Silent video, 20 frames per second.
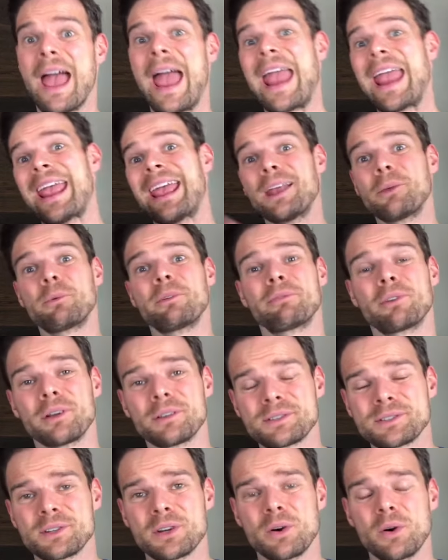And we've
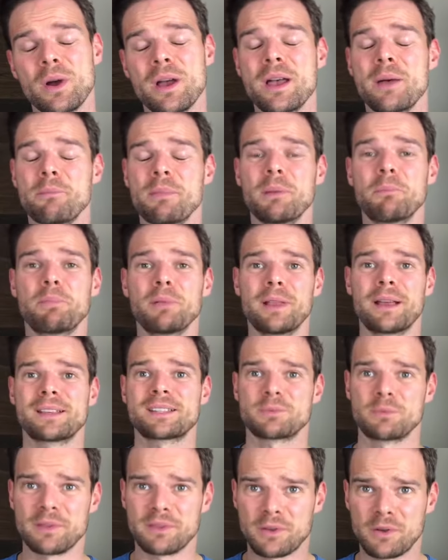also been
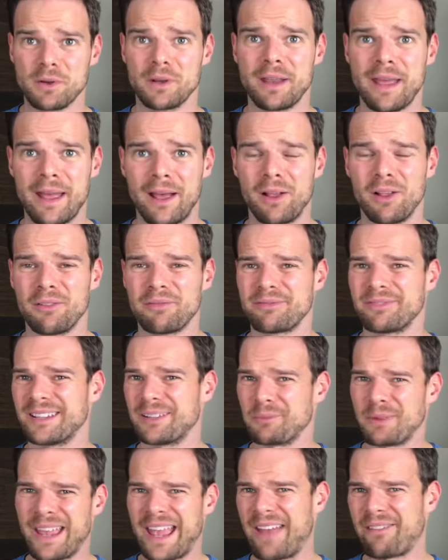blessed with good health, and
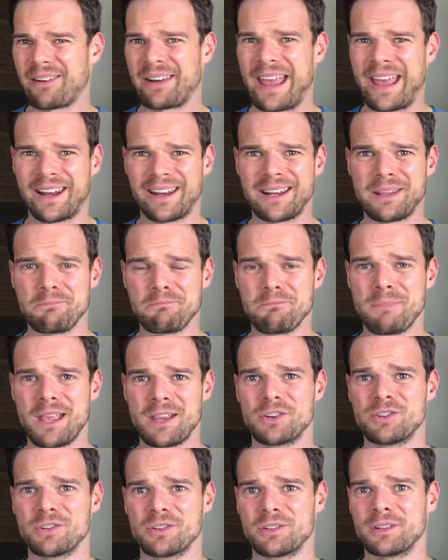we haven't had any
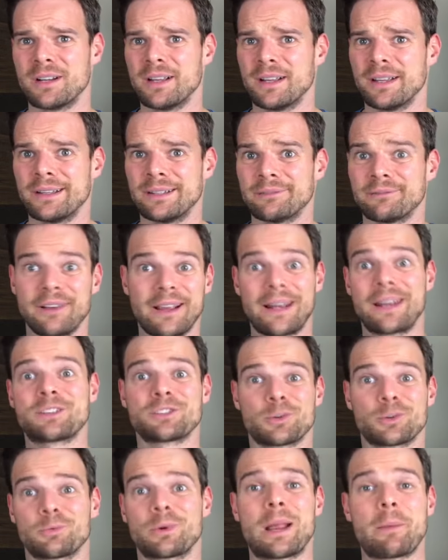major
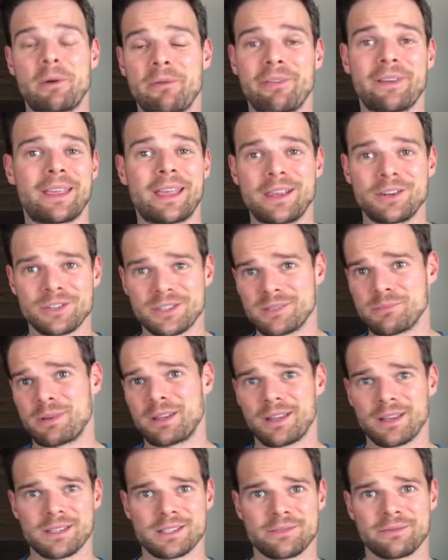financial ramifications
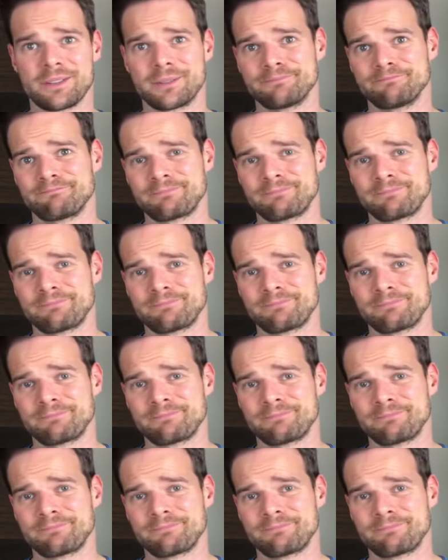because of it.